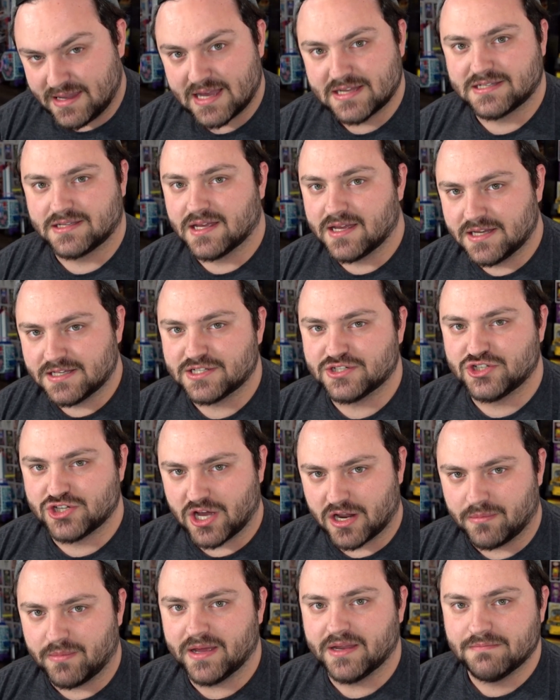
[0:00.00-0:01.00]
yes, ladies and
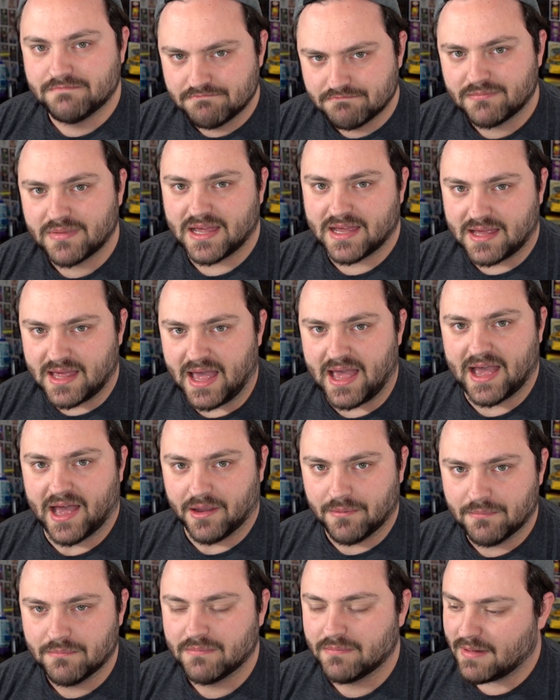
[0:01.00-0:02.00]
gentlemen, it
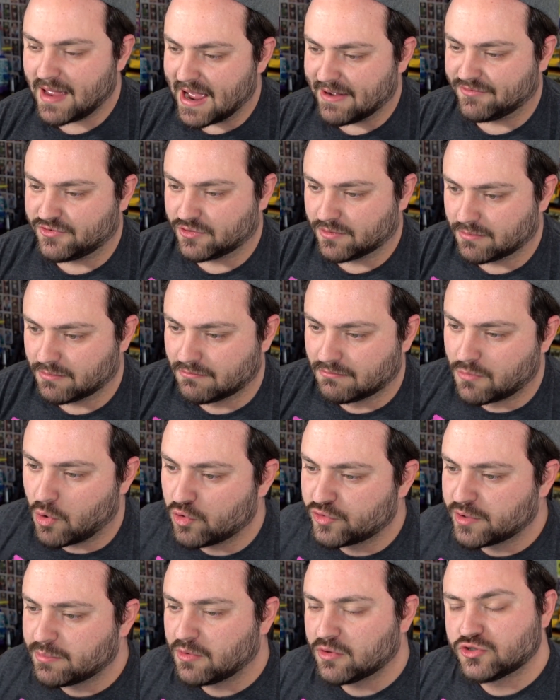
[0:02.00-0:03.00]
can, after
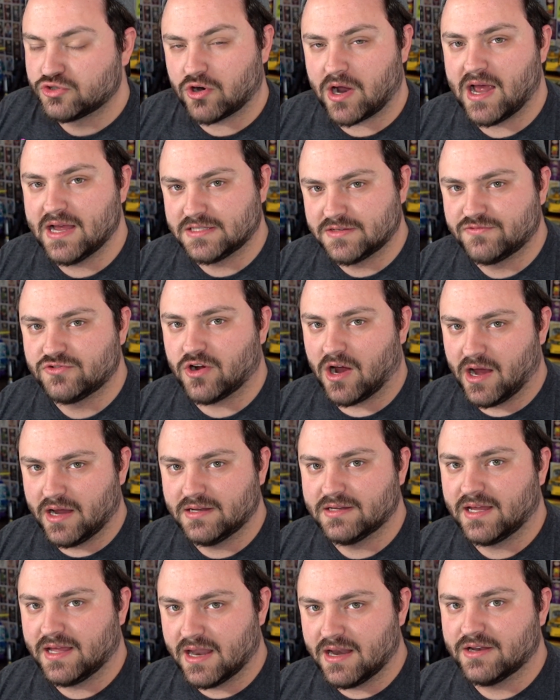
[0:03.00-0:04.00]
multiple tries of
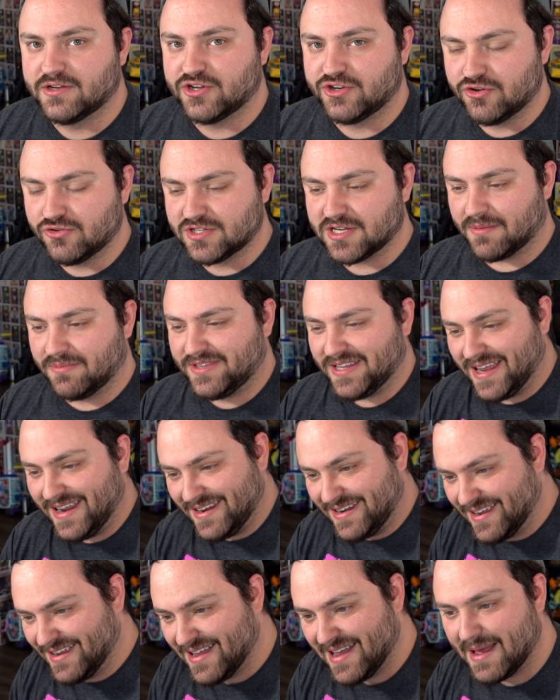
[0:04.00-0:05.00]
trying to get it to do something.
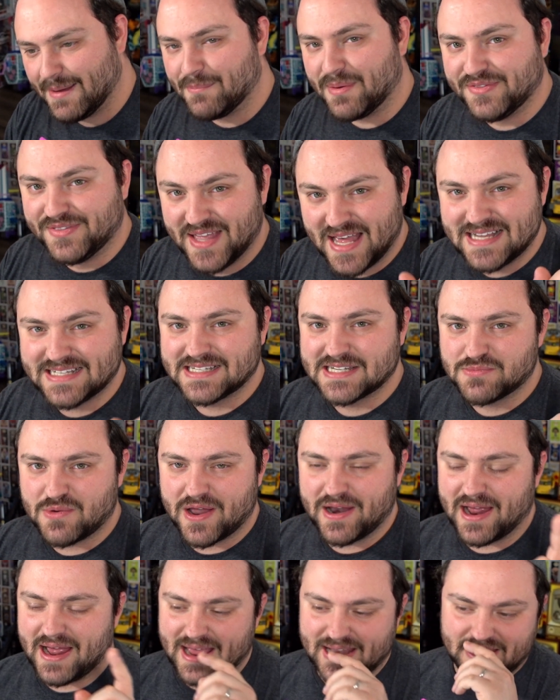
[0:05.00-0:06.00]
But this is
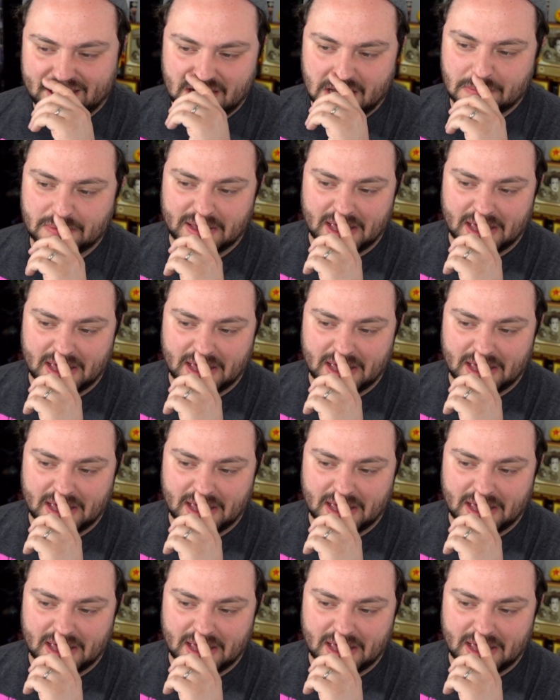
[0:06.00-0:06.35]
what I ended up